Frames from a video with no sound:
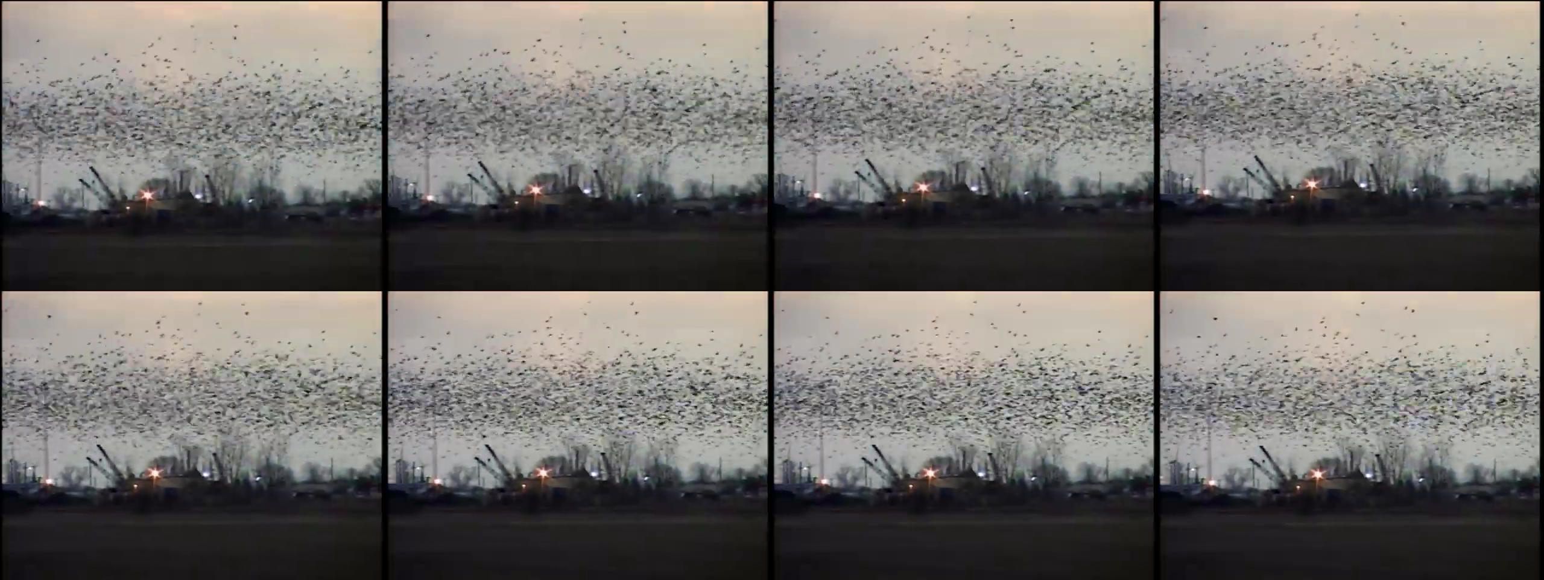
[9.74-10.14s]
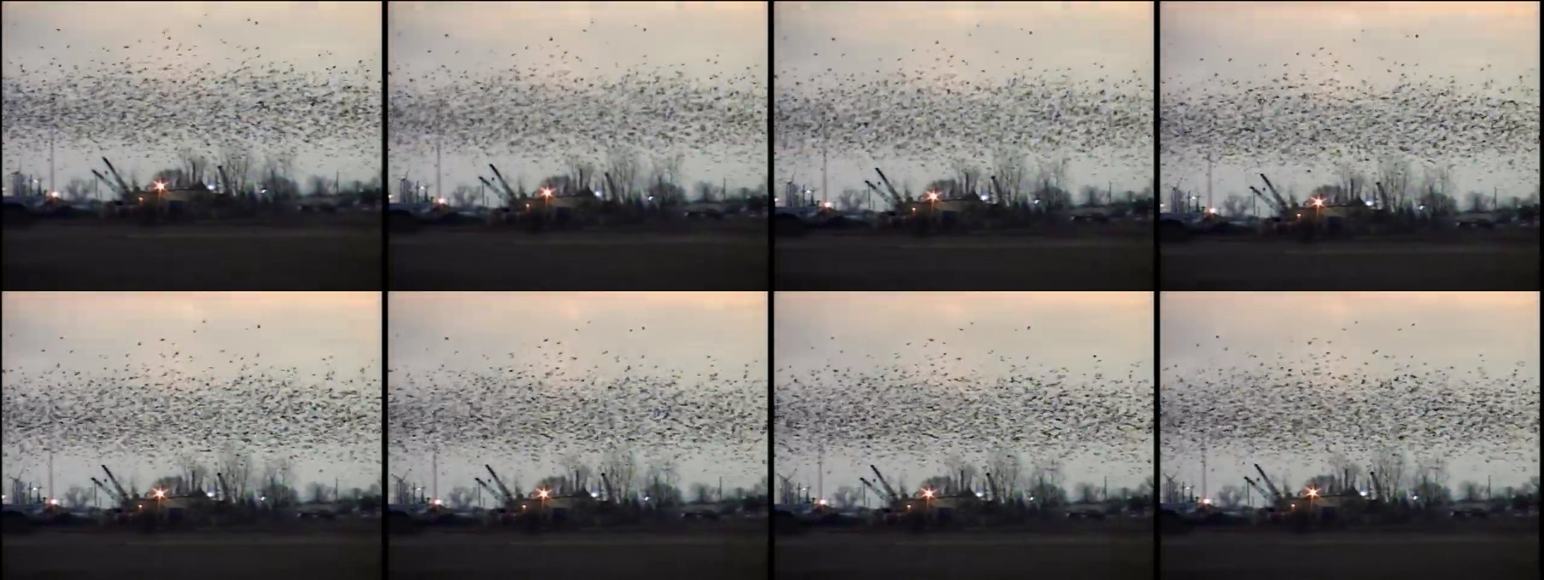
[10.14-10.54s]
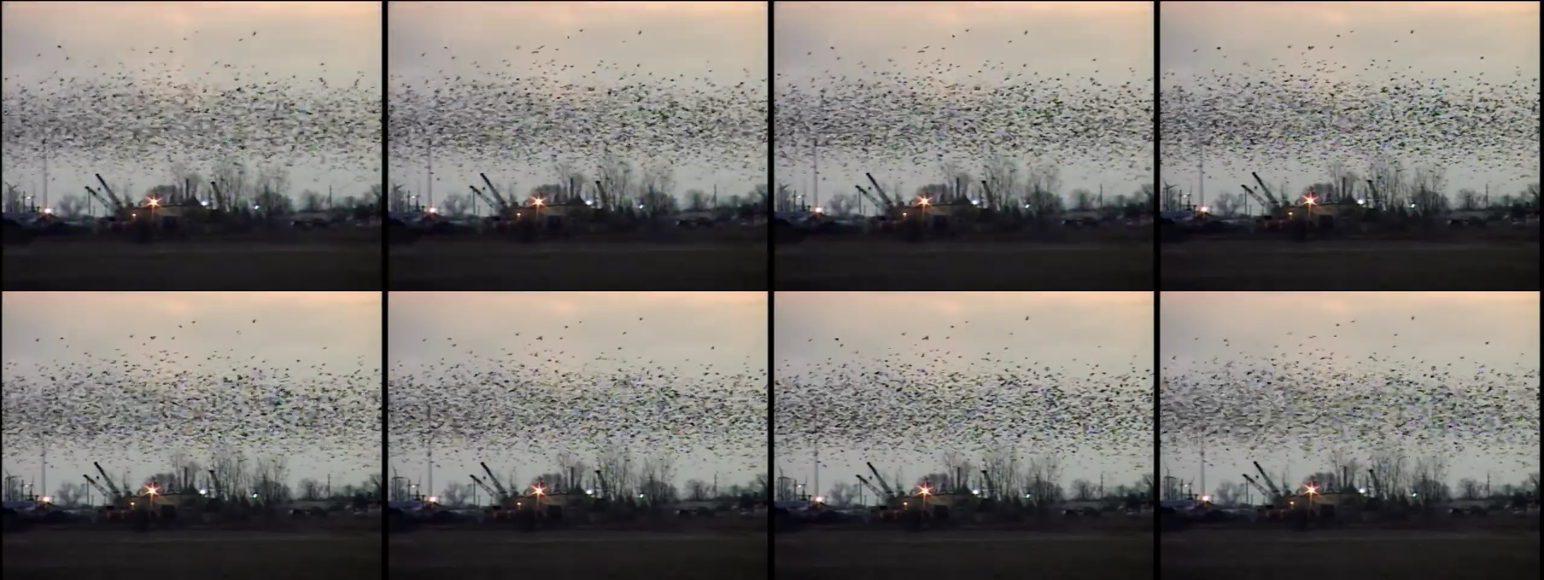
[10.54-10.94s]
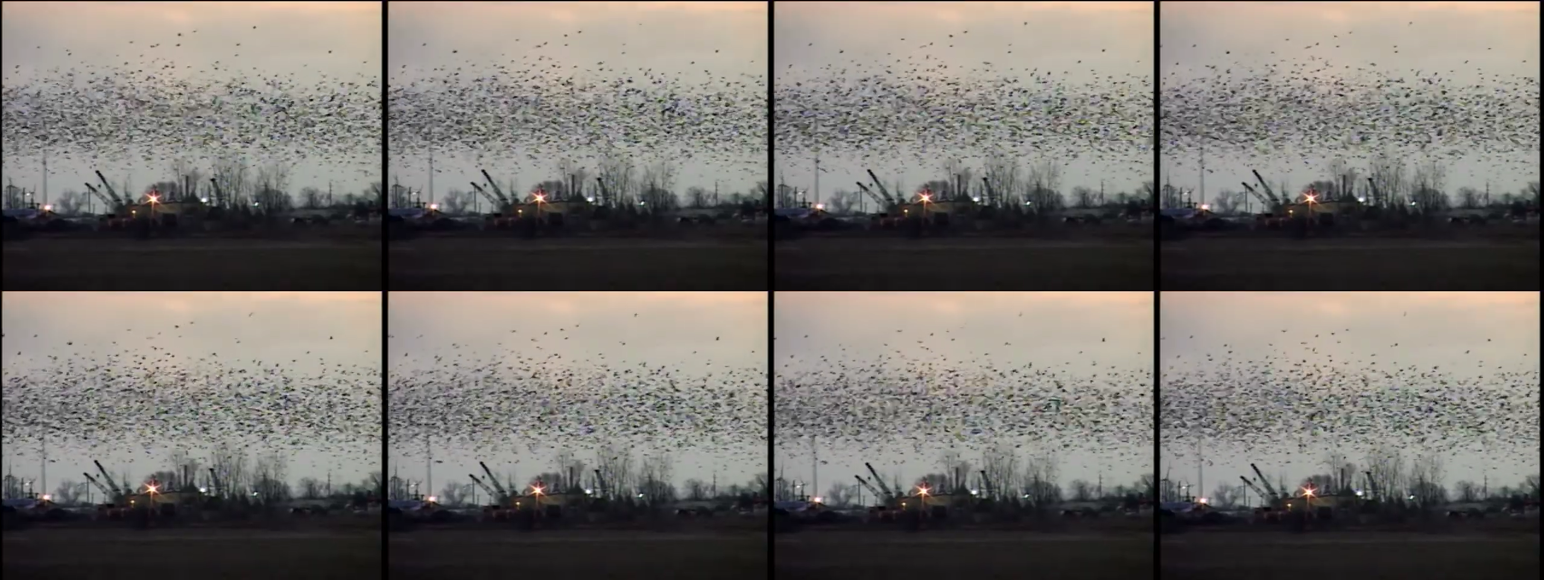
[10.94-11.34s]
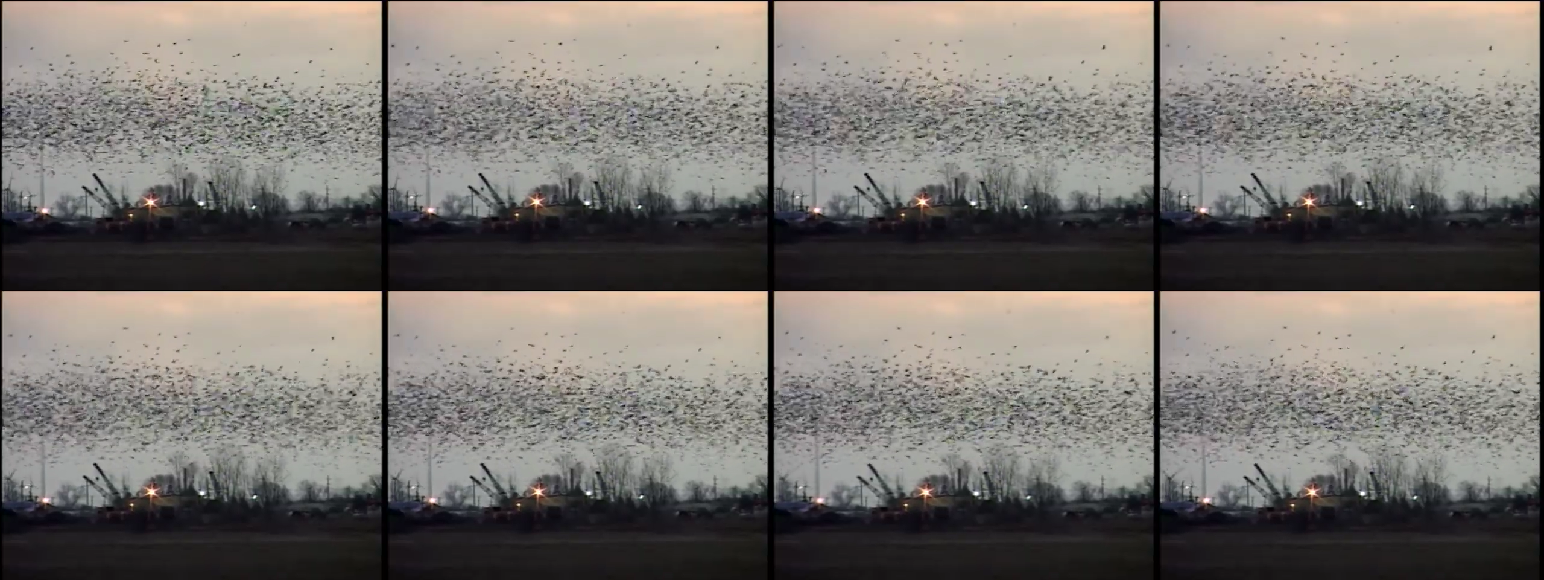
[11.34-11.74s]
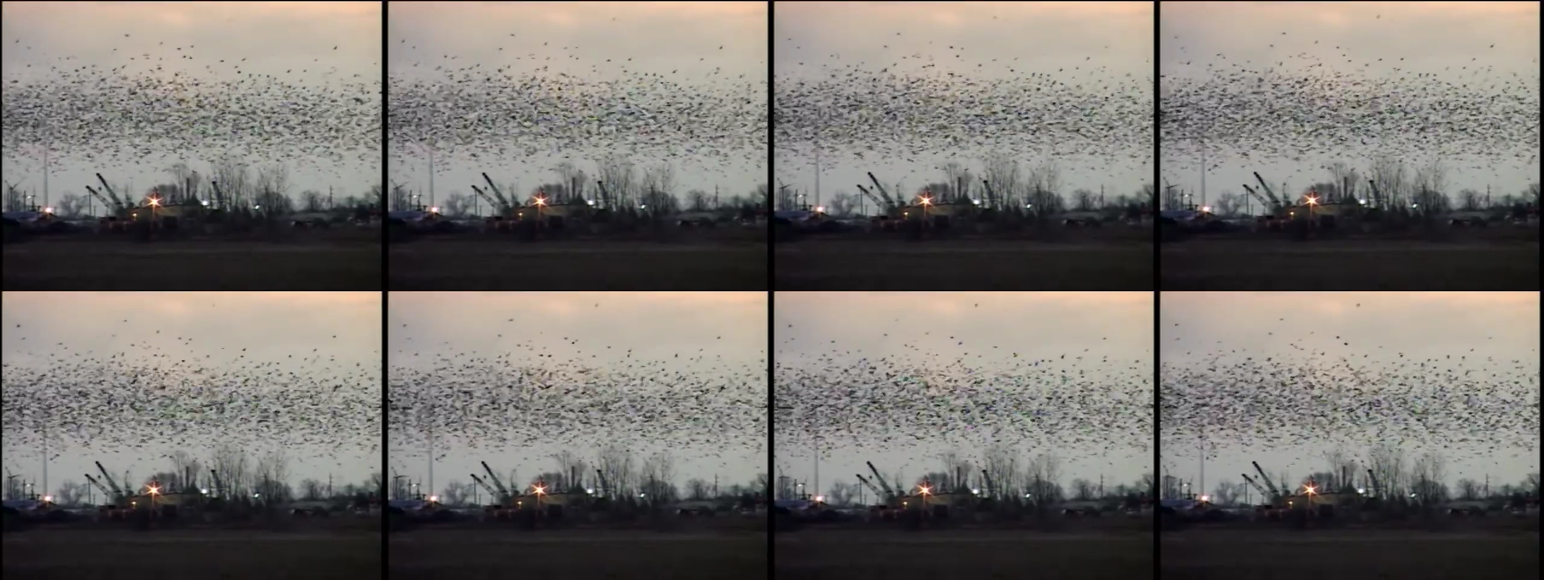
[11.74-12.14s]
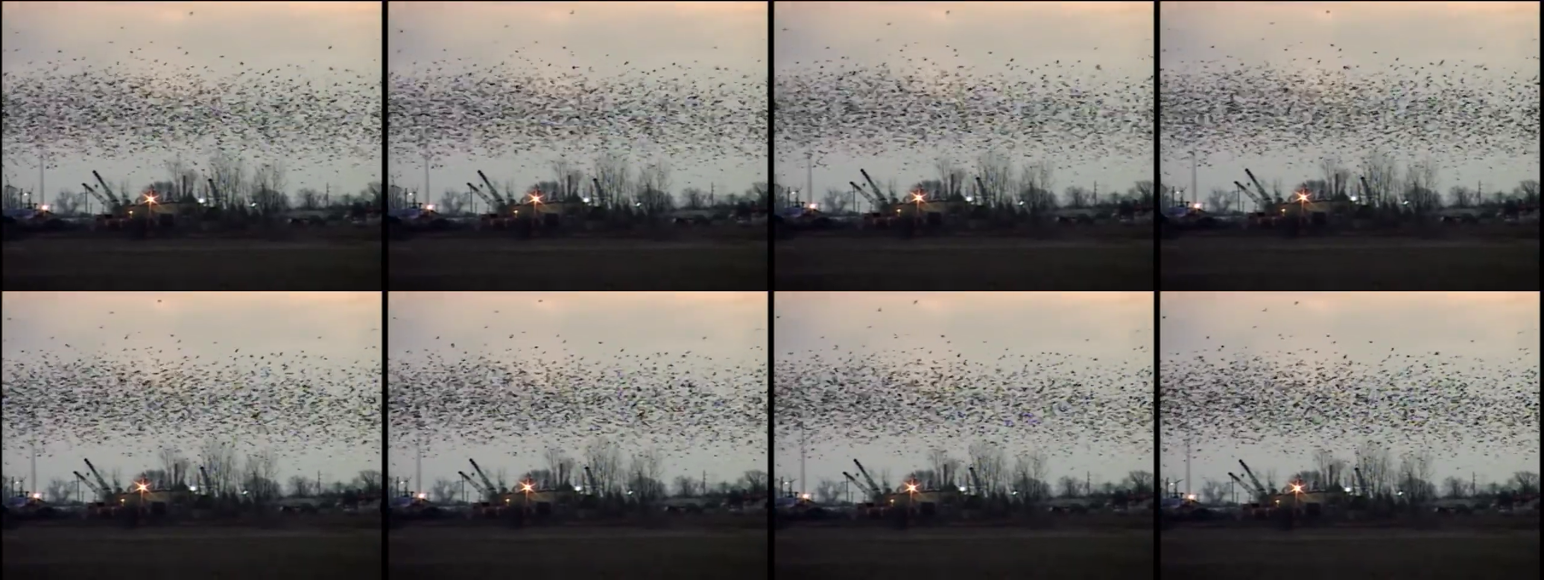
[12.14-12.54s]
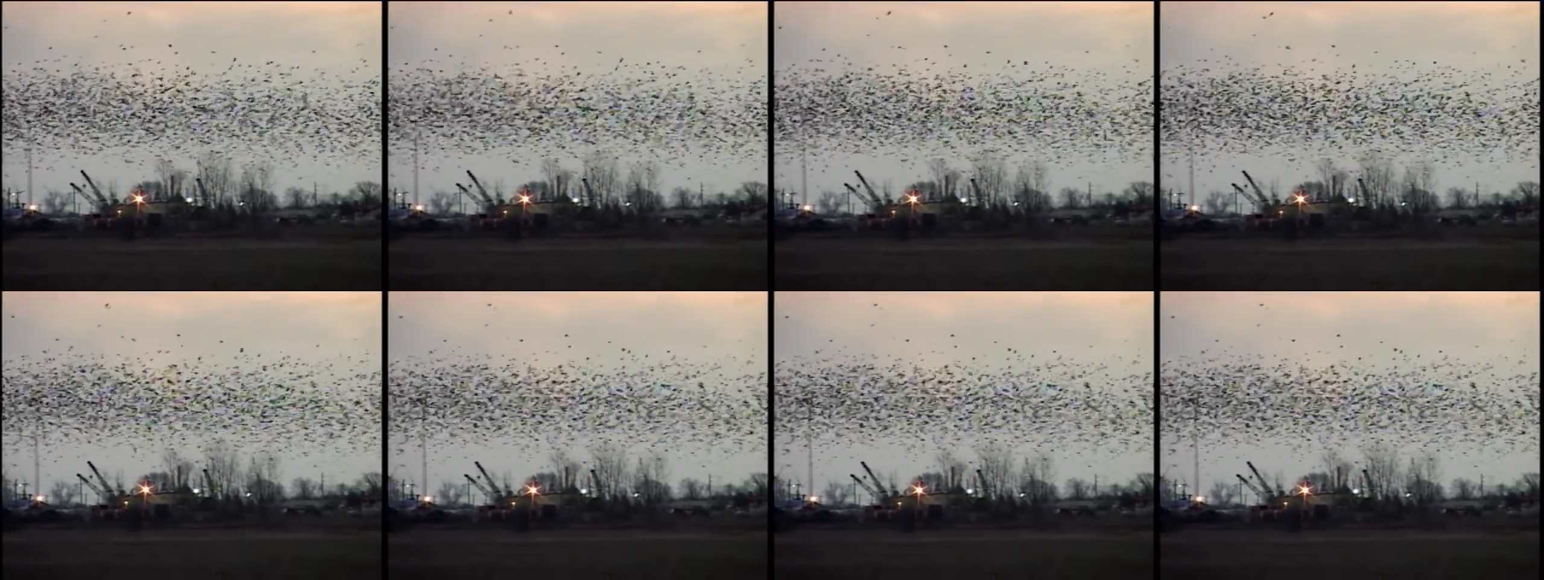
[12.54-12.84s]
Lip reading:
No face is visible, so there are no lips to read.